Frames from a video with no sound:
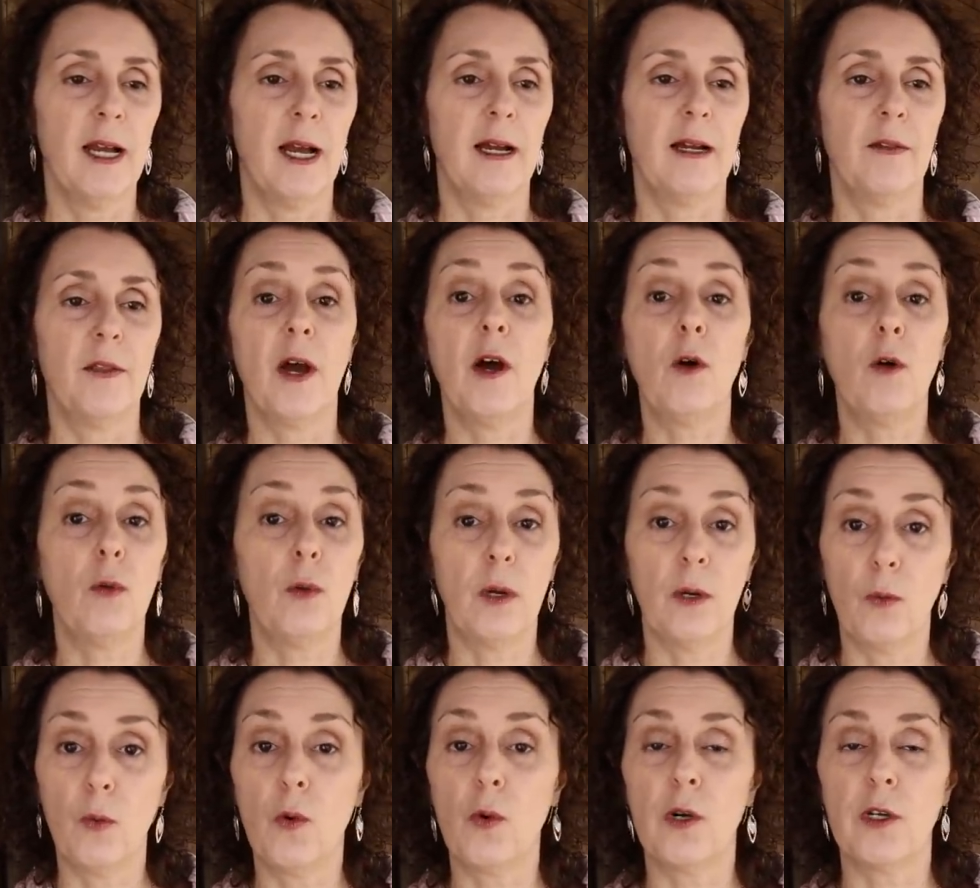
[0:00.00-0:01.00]
uh, the whole
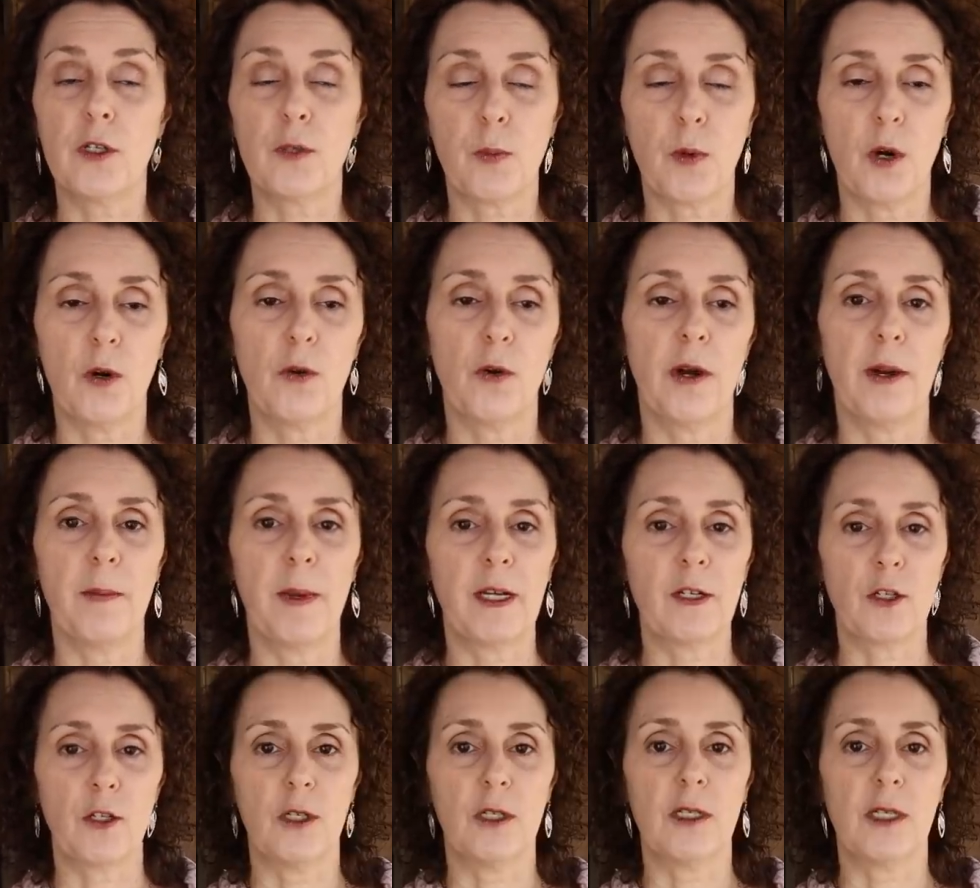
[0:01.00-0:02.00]
awards program, I
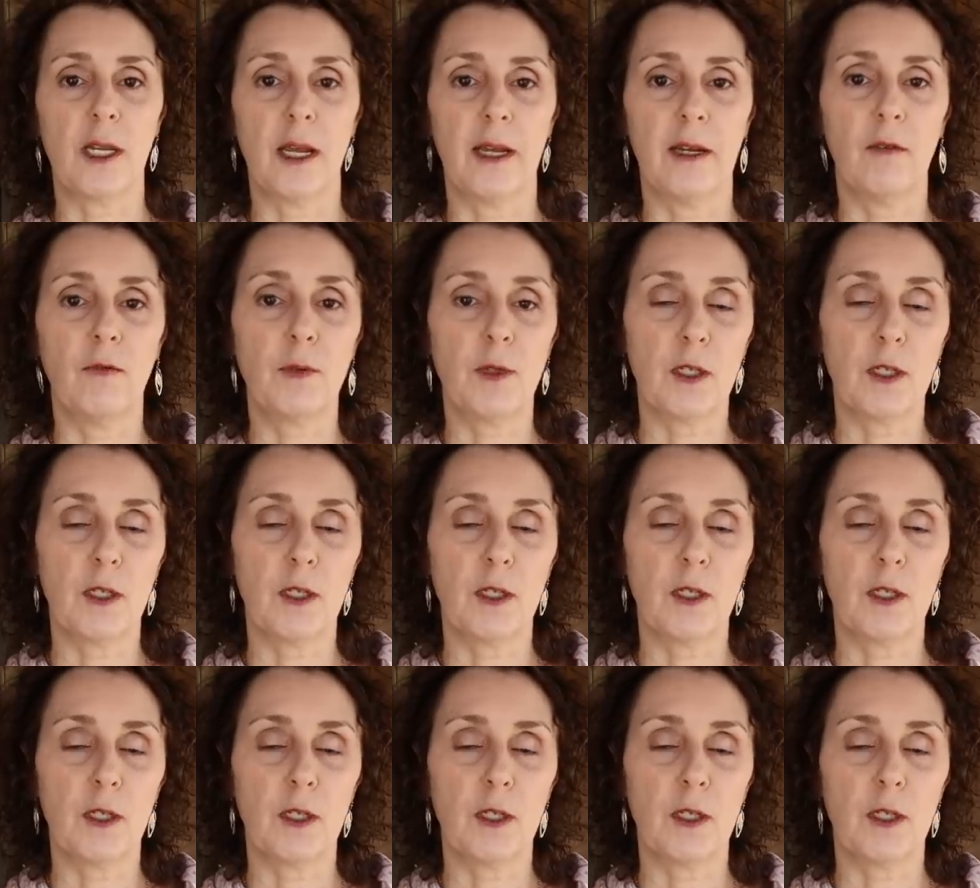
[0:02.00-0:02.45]
should say,